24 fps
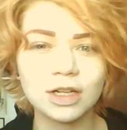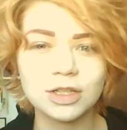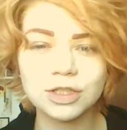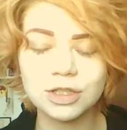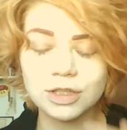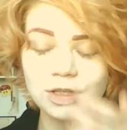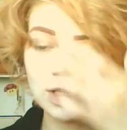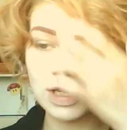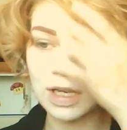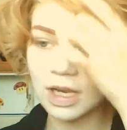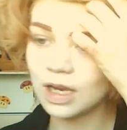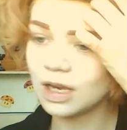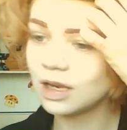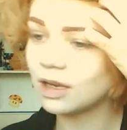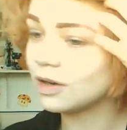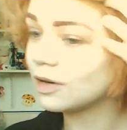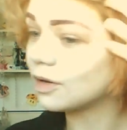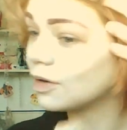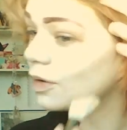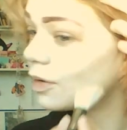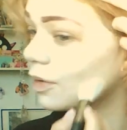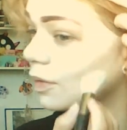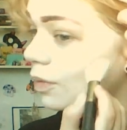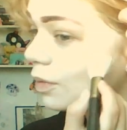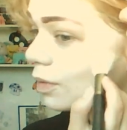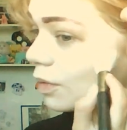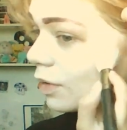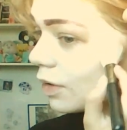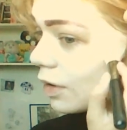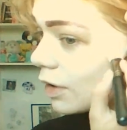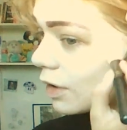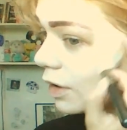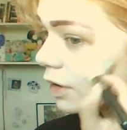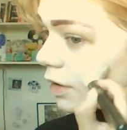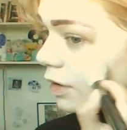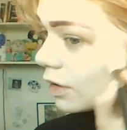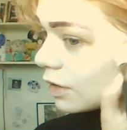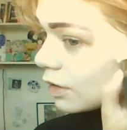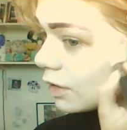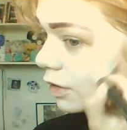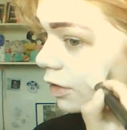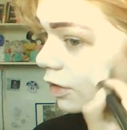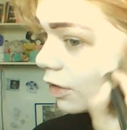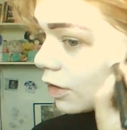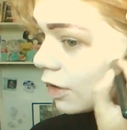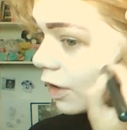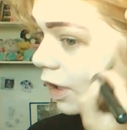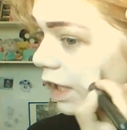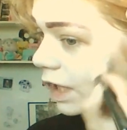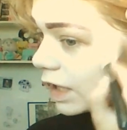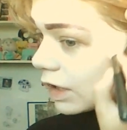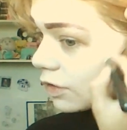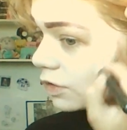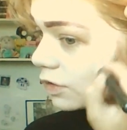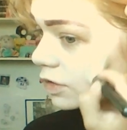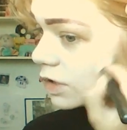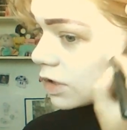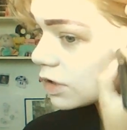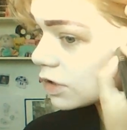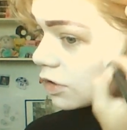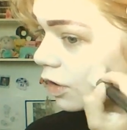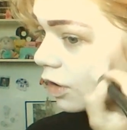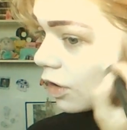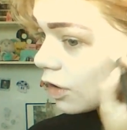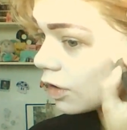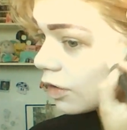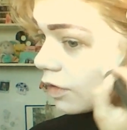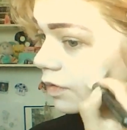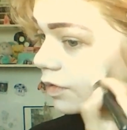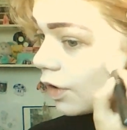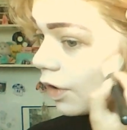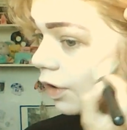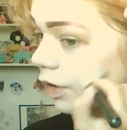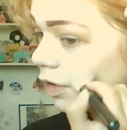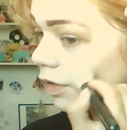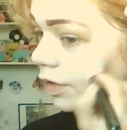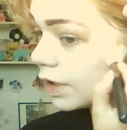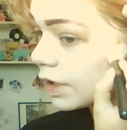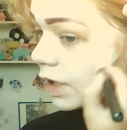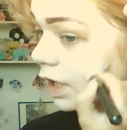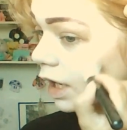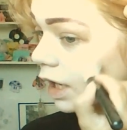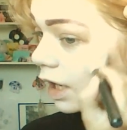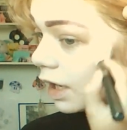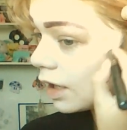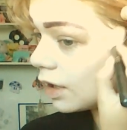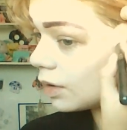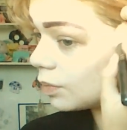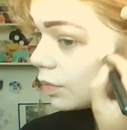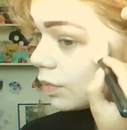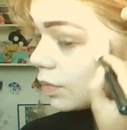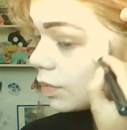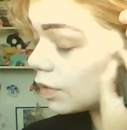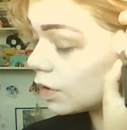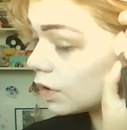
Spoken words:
actually, look like they're starved all the time.